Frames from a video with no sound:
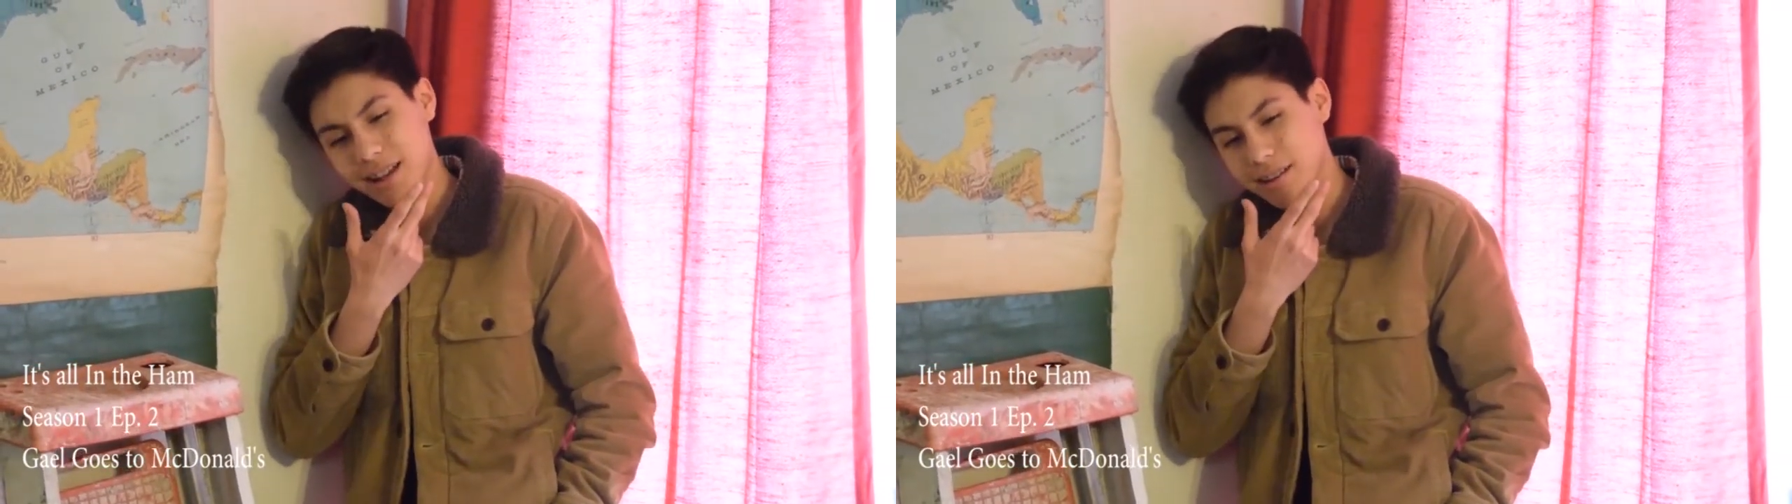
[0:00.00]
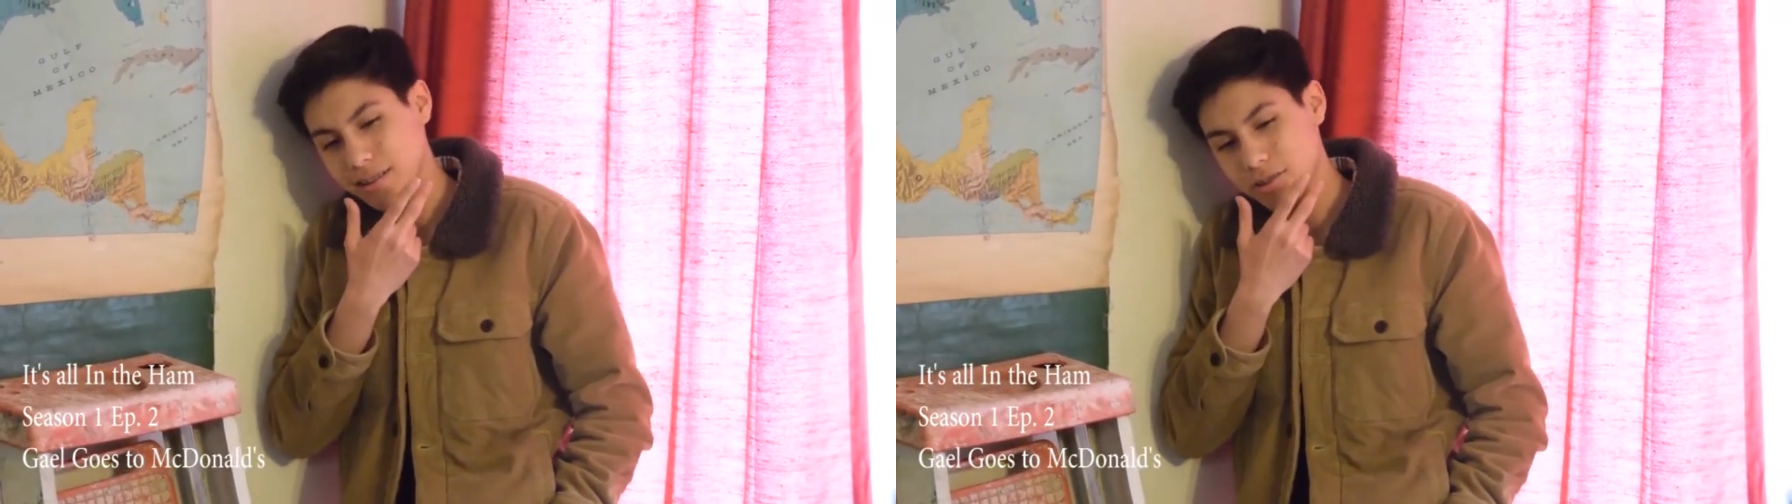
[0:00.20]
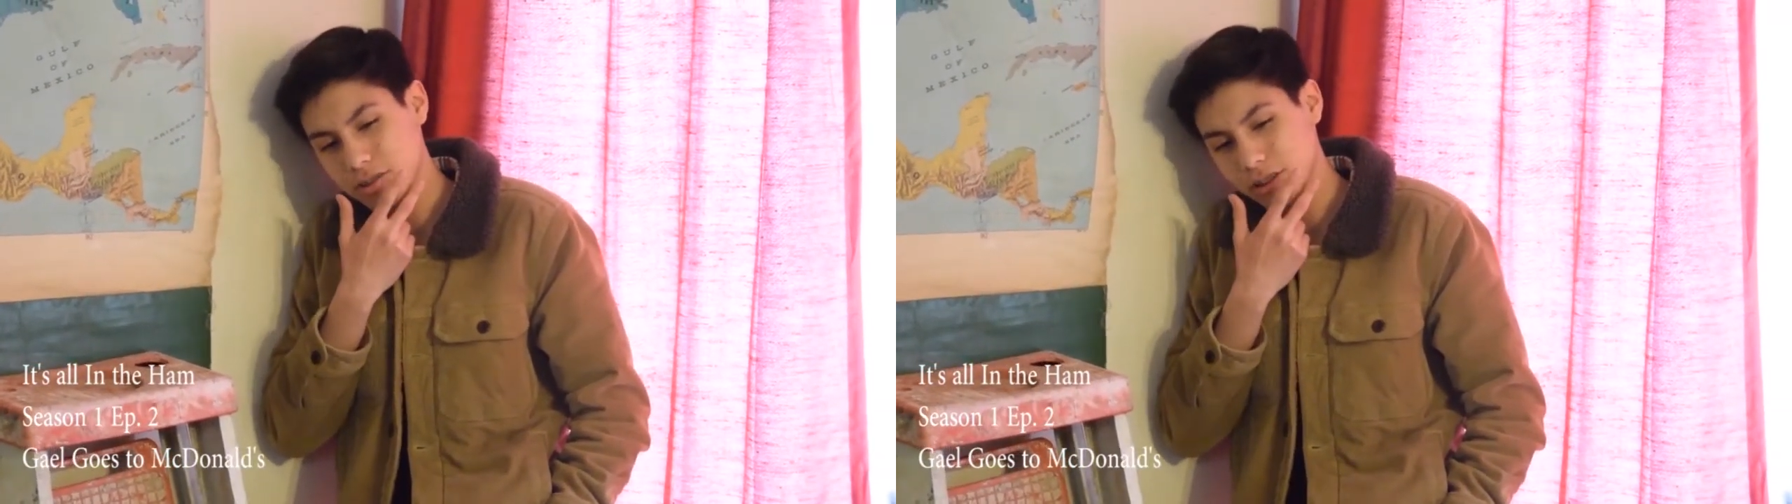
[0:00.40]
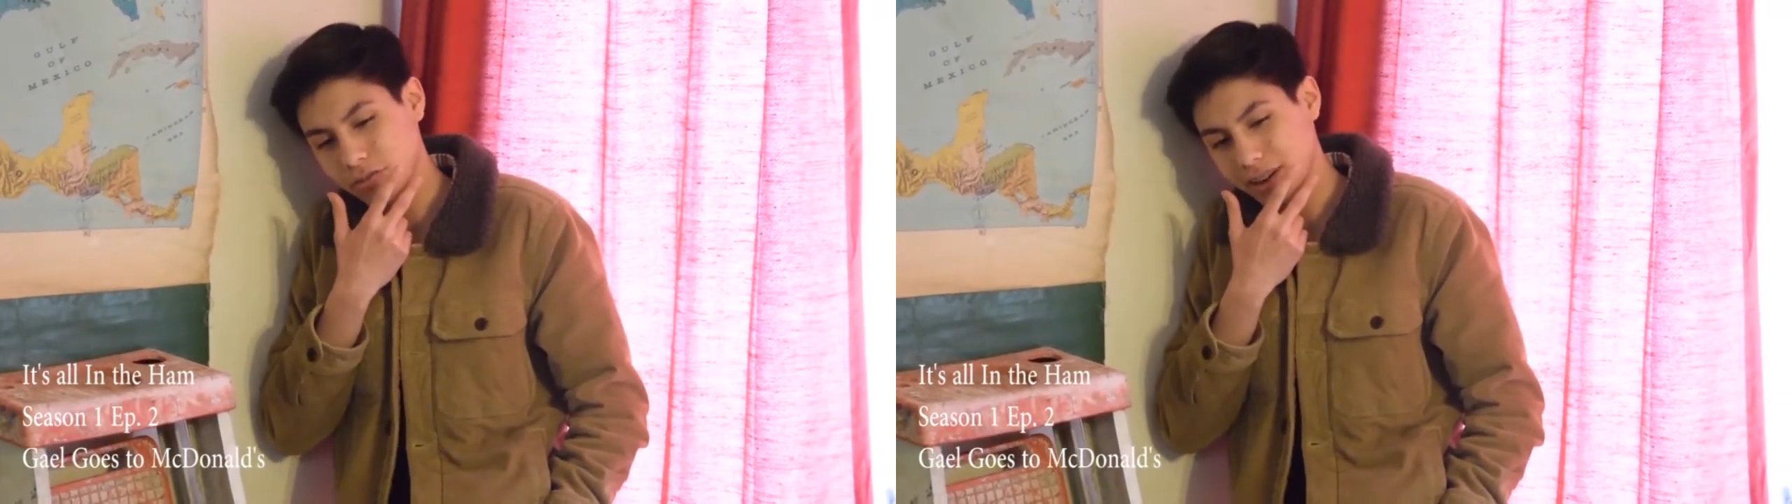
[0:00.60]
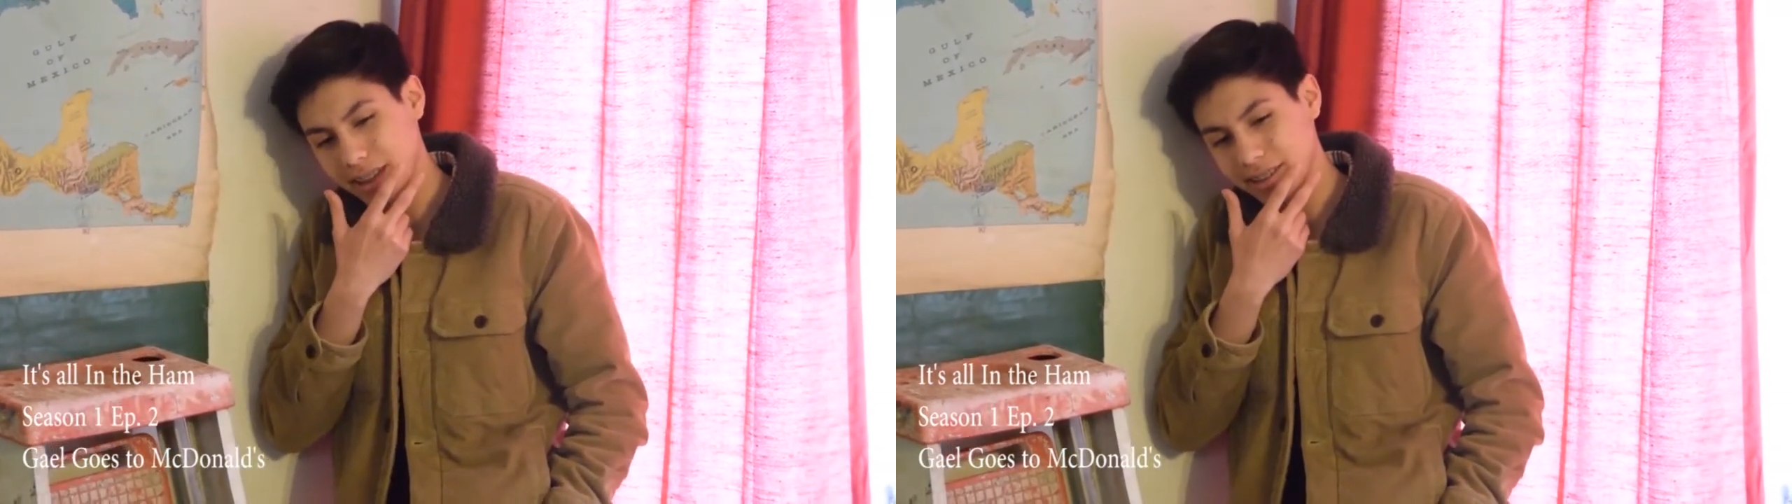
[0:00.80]
guess who just
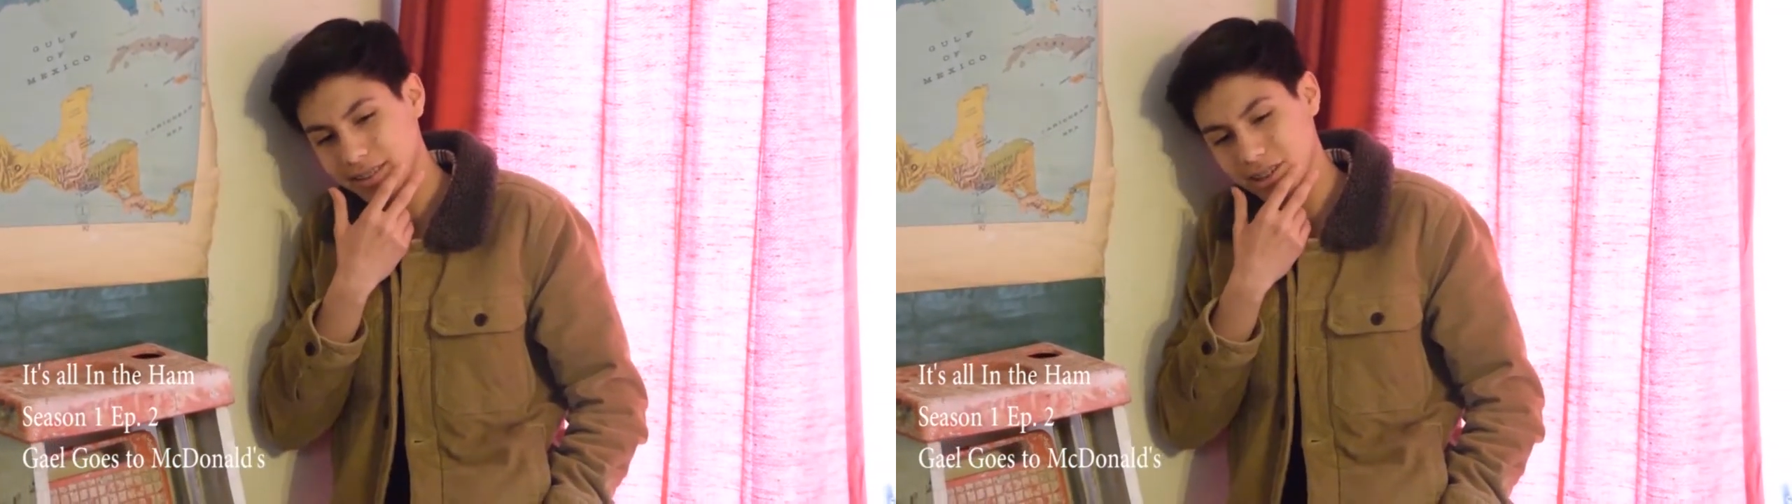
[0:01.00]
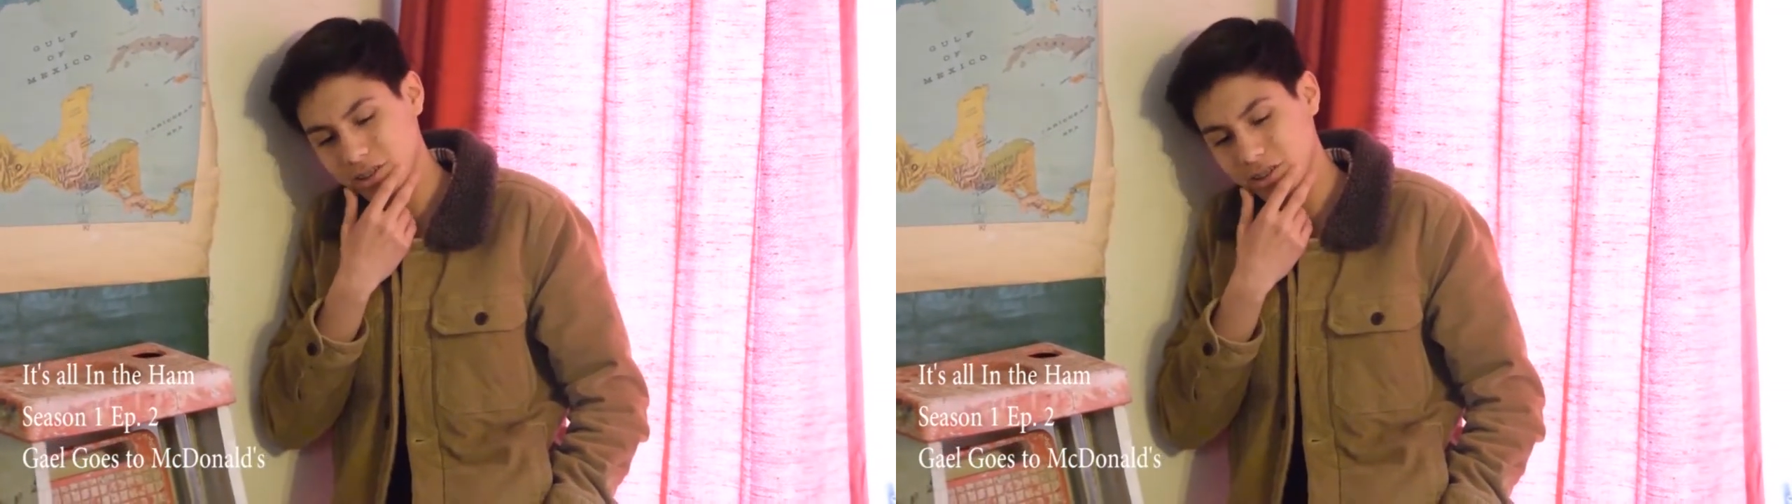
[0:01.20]
finessed